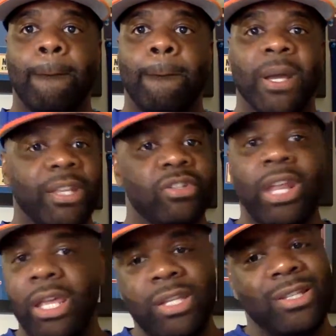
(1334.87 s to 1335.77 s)
But
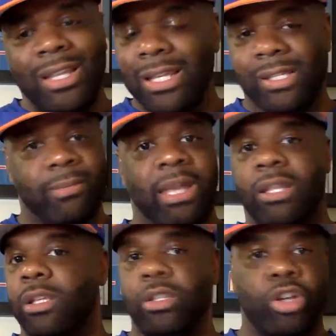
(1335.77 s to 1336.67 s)
listen, man,
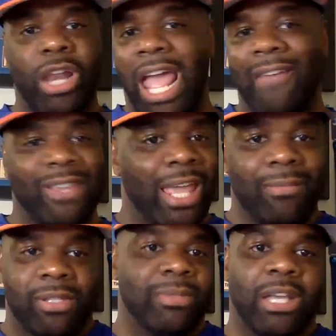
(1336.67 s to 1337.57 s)
you're gonna have
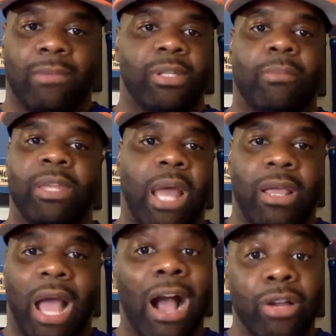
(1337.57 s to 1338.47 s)
games sometimes. I mean,
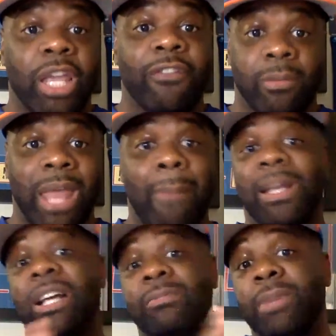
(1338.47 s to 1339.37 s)
I'll give him that
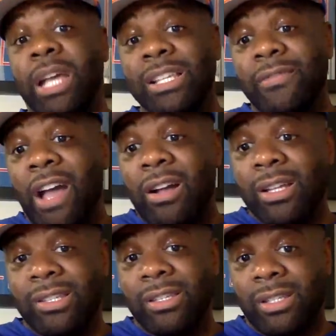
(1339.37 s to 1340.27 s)
because of
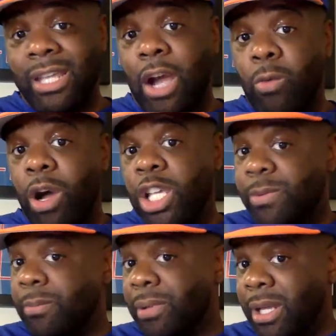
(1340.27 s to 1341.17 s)
how well he's
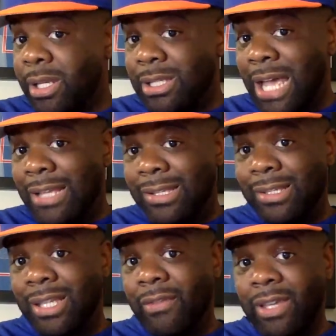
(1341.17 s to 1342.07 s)
been playing these last
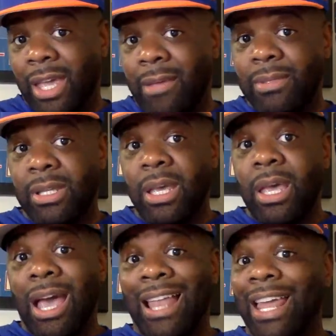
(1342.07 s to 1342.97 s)
6-7 games.
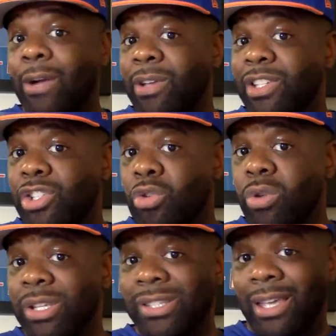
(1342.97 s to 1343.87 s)
I like what he's doing.
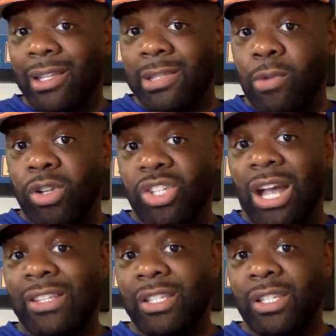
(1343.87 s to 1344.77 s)
He's taking smart
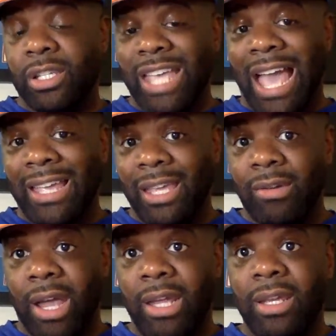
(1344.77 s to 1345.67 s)
shots. He's attacking,
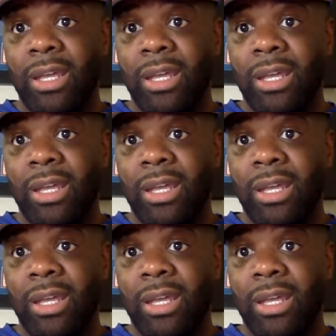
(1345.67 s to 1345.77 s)
right?